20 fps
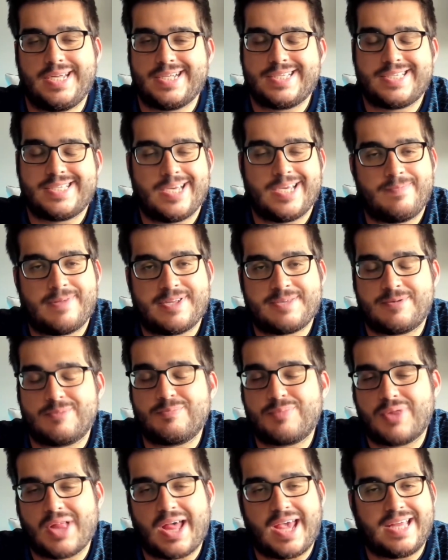a team that's been
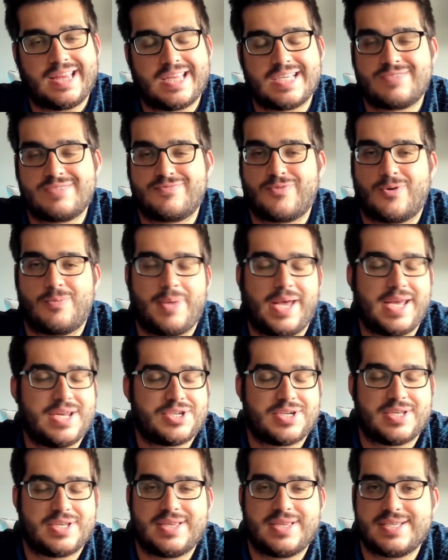playing this
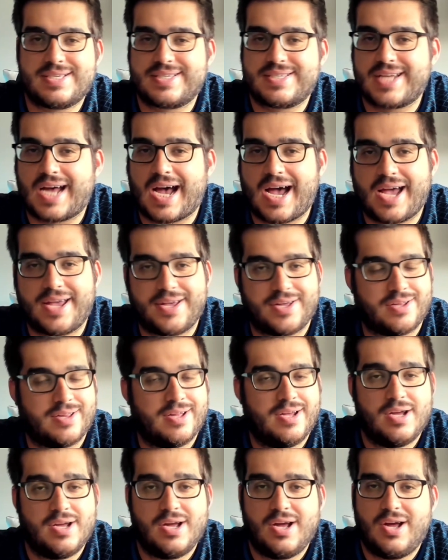formation, this style,
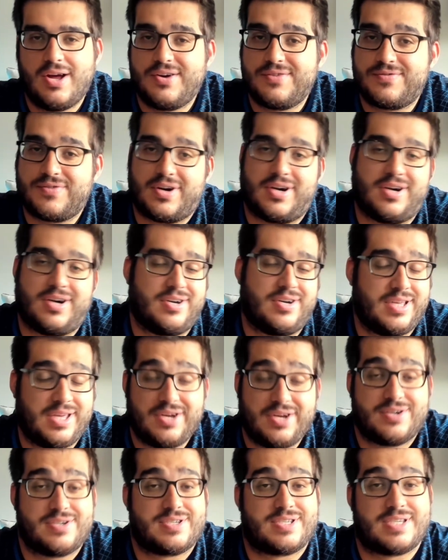for
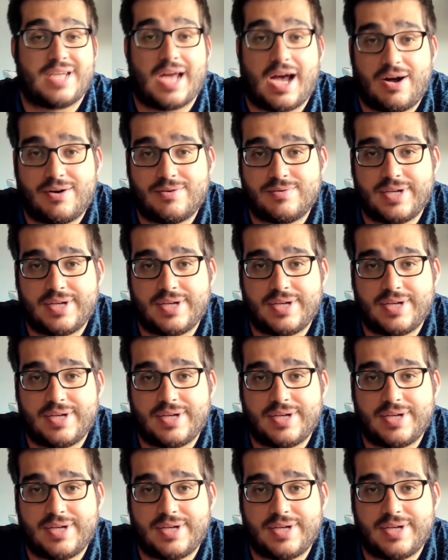years now.